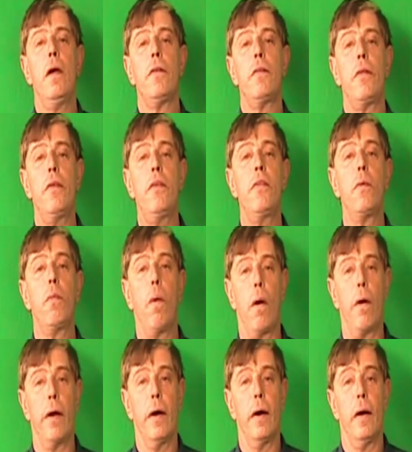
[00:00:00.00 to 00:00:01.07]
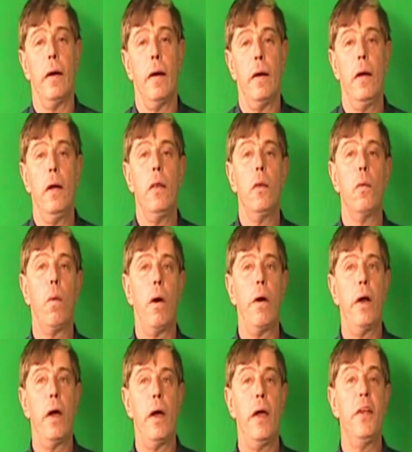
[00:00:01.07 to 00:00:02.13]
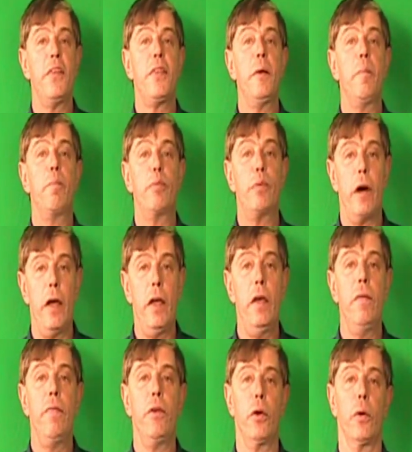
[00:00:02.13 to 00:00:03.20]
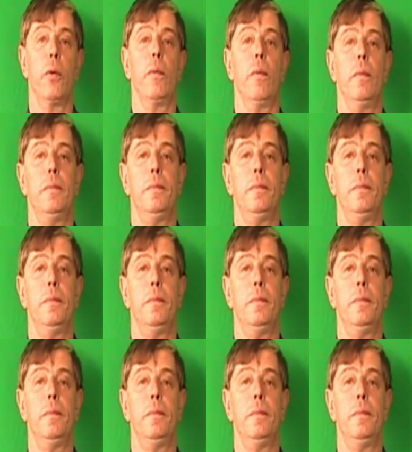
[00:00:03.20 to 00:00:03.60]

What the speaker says: So this is the warrior. The warrior is the brave you.